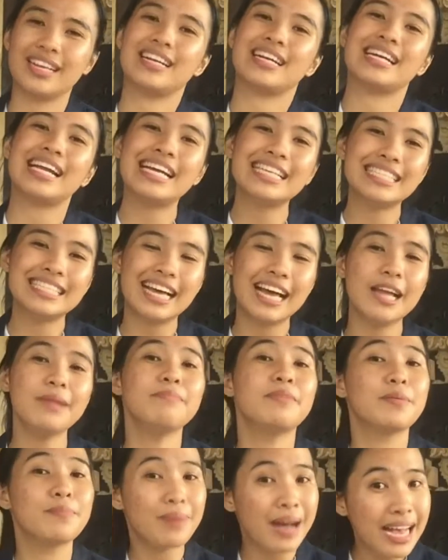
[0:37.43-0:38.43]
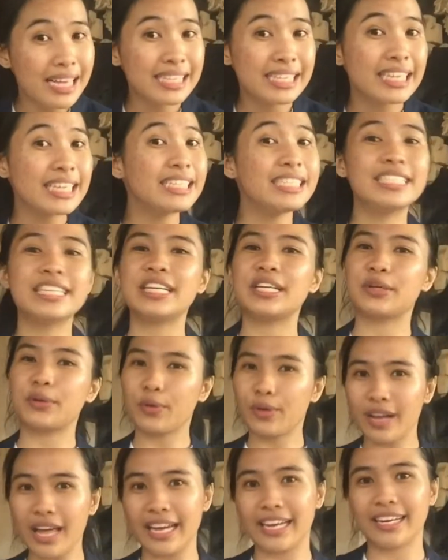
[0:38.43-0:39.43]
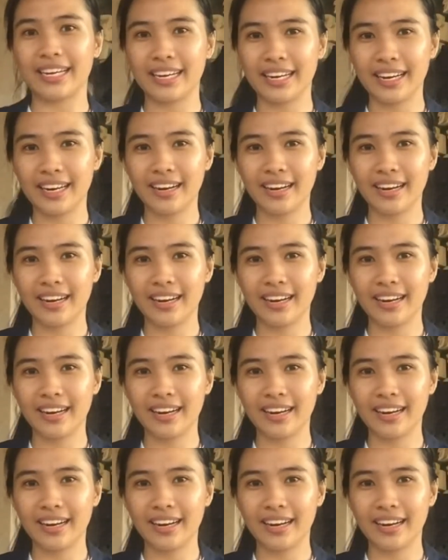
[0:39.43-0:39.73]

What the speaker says: Kekerasan Berbasis Gender Online.